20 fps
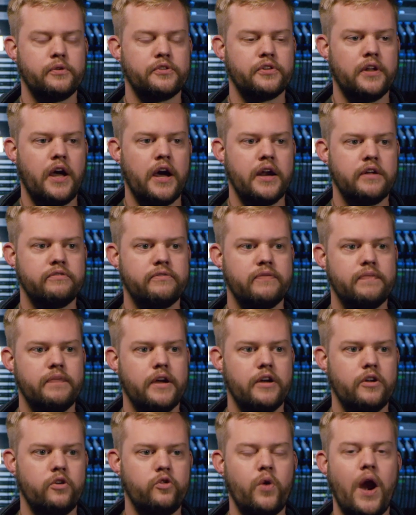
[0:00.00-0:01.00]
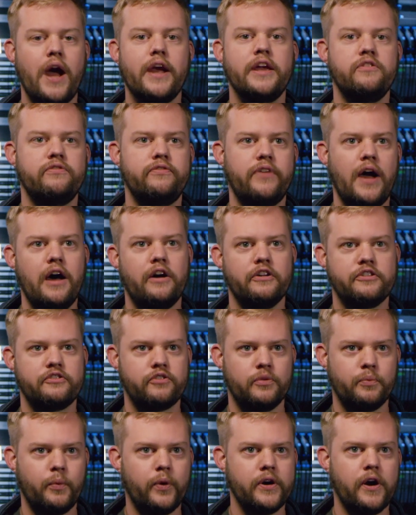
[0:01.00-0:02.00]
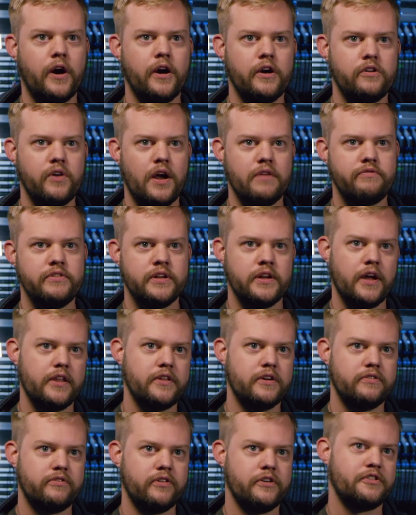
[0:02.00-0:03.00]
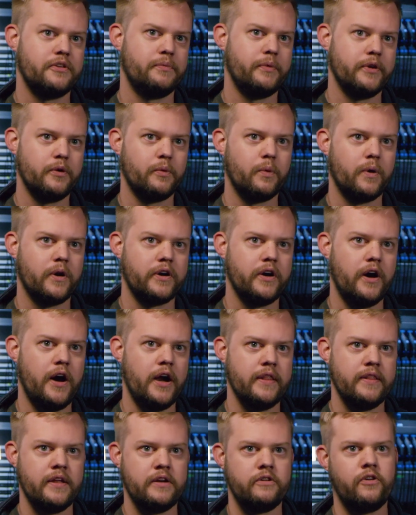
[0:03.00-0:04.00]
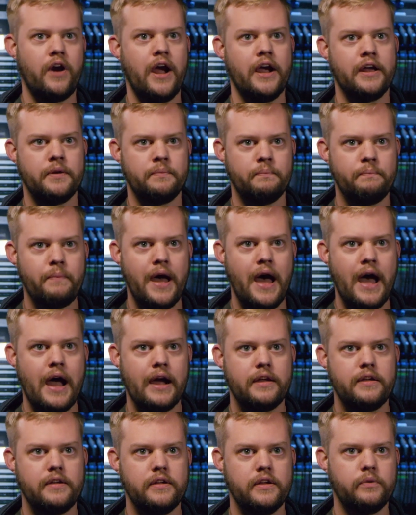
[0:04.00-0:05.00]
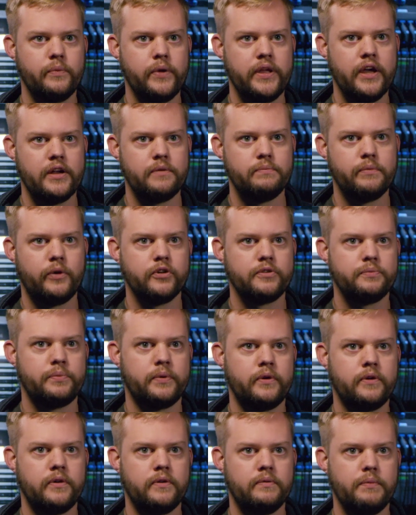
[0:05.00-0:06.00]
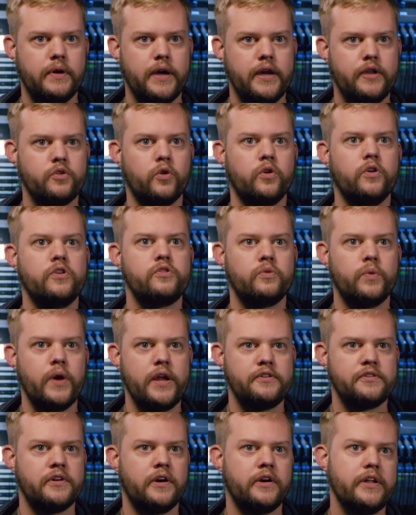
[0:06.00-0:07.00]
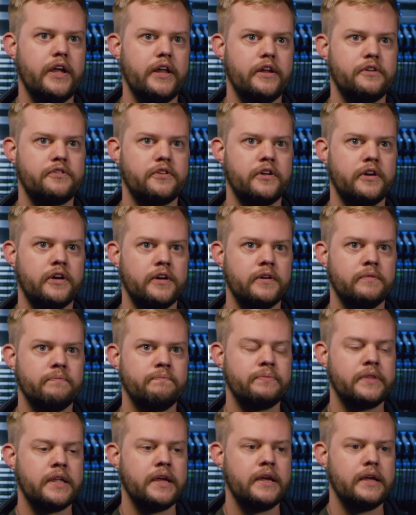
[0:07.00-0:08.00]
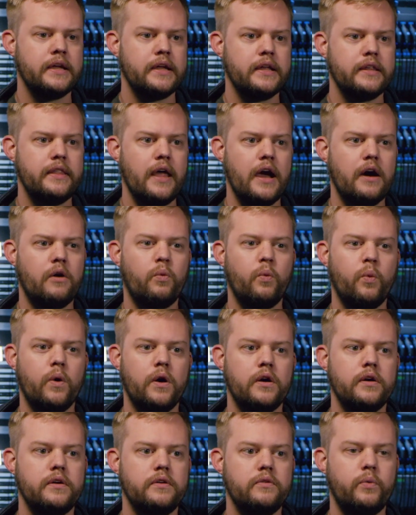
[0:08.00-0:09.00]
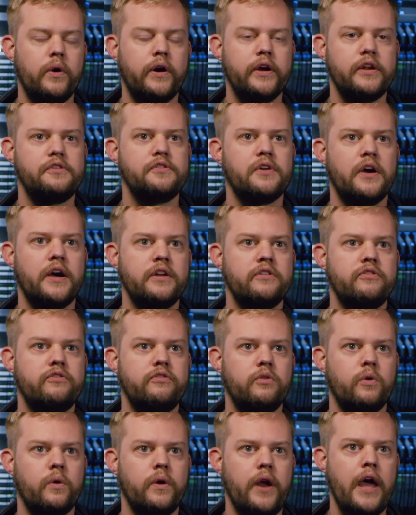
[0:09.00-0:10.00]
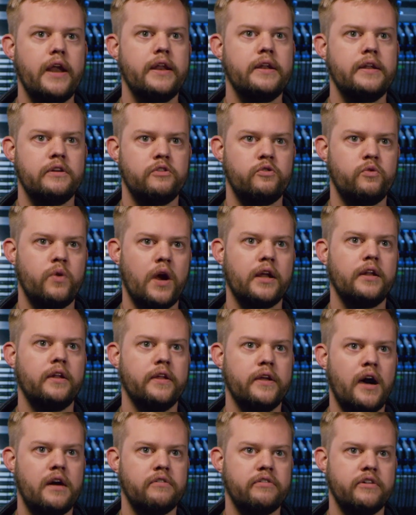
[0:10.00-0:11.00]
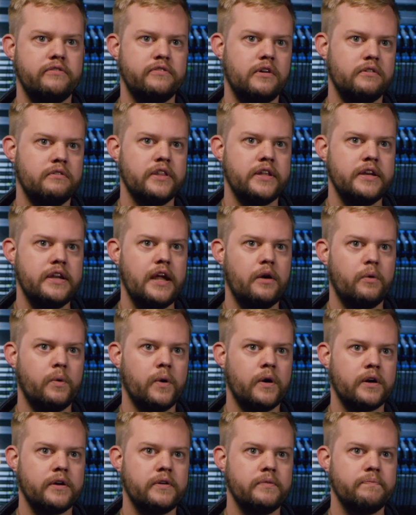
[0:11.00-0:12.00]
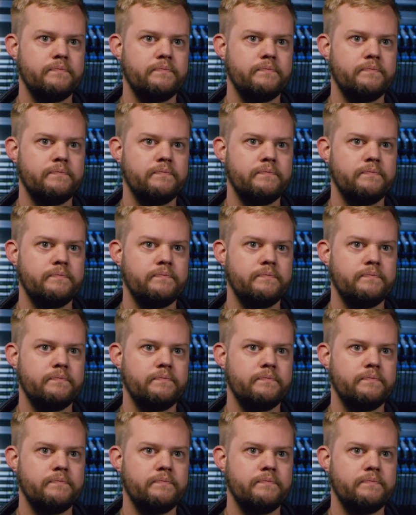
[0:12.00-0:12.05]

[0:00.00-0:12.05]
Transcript: was a lot of dragging files from one hard drive to another for someone to work on and then dragging them back, and we had multiple storage arrays in our data center that weren't really designed for editing directly off of over the network.